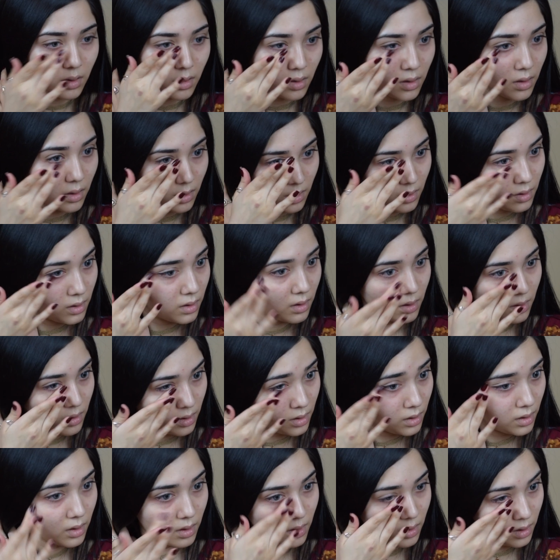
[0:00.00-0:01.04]
becoming
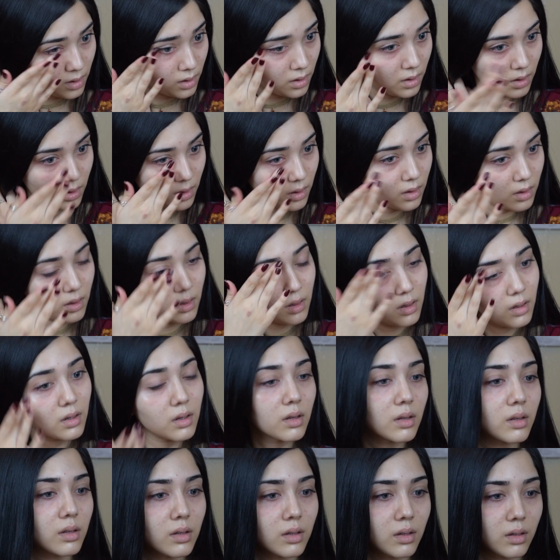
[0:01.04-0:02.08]
tacky to the skin and
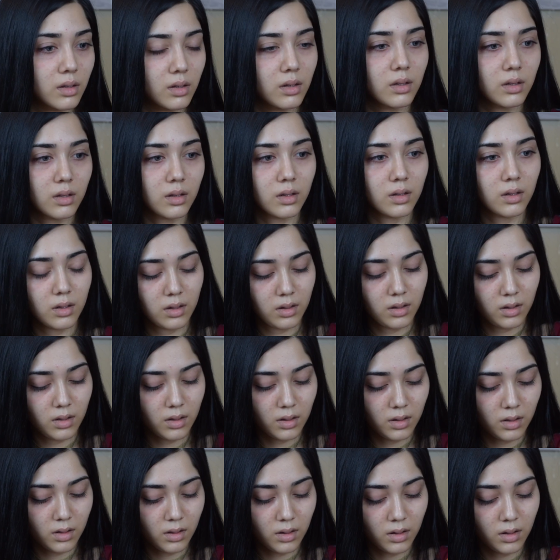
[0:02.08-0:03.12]
really just setting
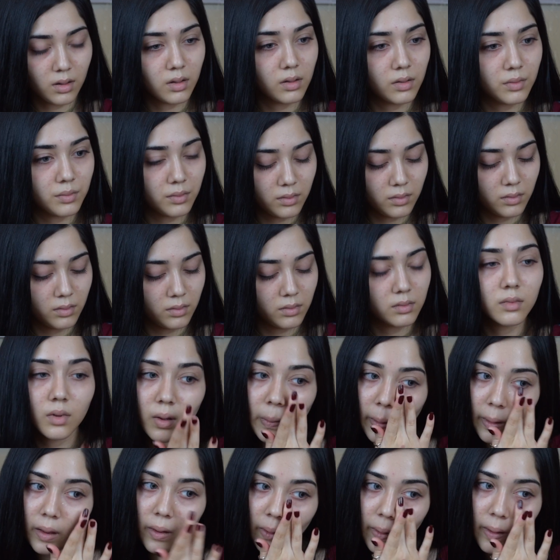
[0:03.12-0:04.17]
everything in place.
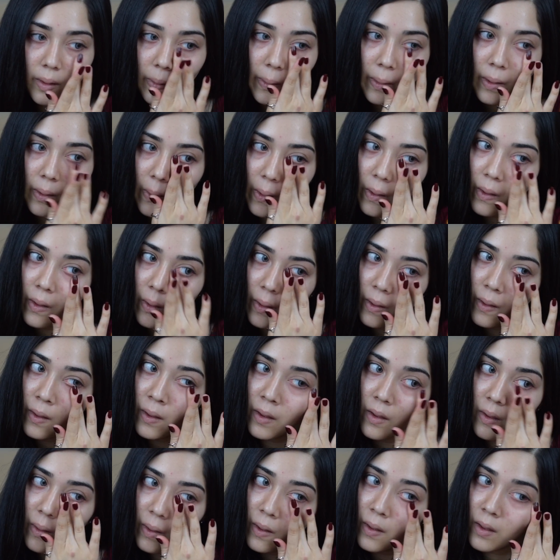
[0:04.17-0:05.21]
So I love putting it
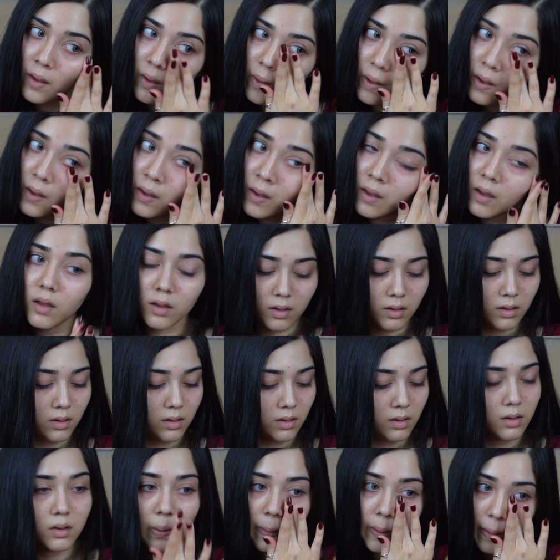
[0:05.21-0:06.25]
under my eyes because it
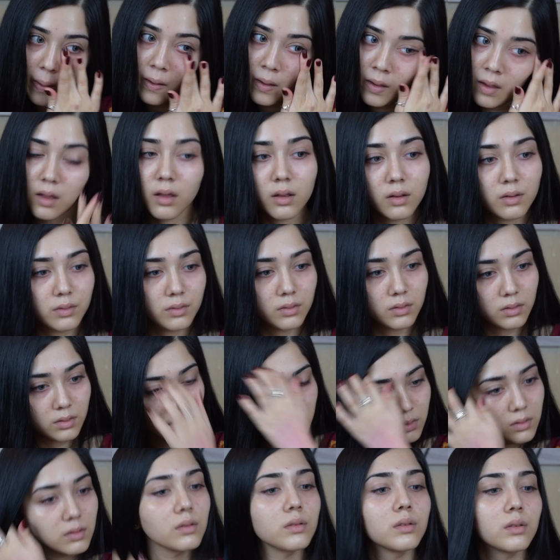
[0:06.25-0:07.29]
really seems to do the
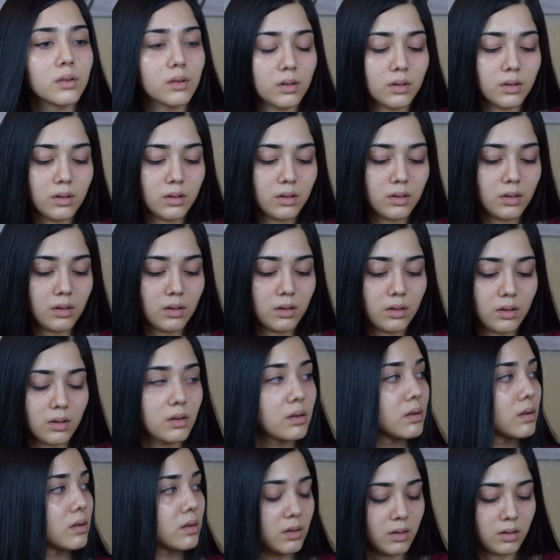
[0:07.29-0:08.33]
job of
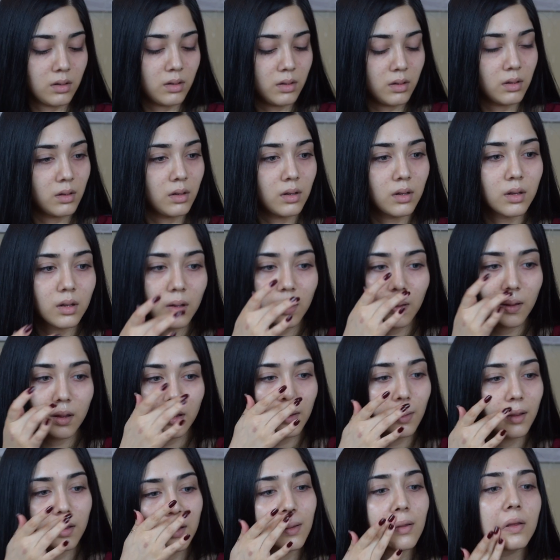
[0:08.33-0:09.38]
decreasing the chances of it
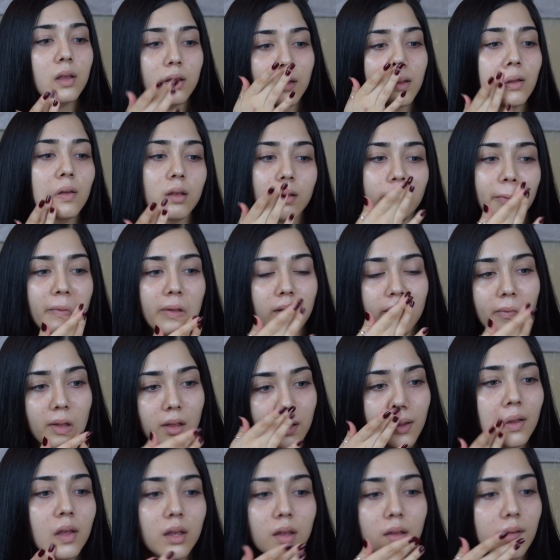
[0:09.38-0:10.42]
creasing under there,
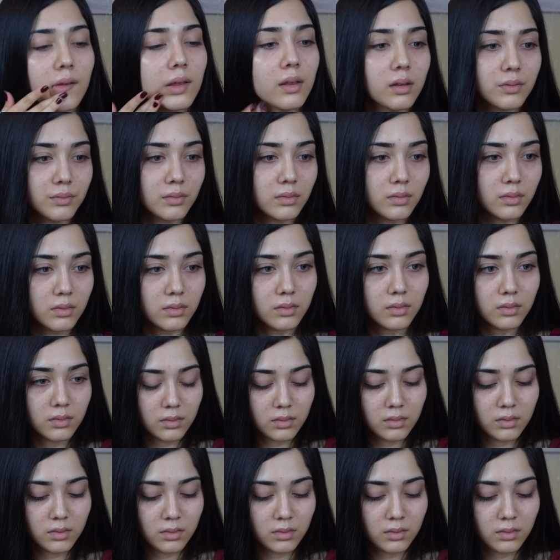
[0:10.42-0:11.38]
so that's a good thing.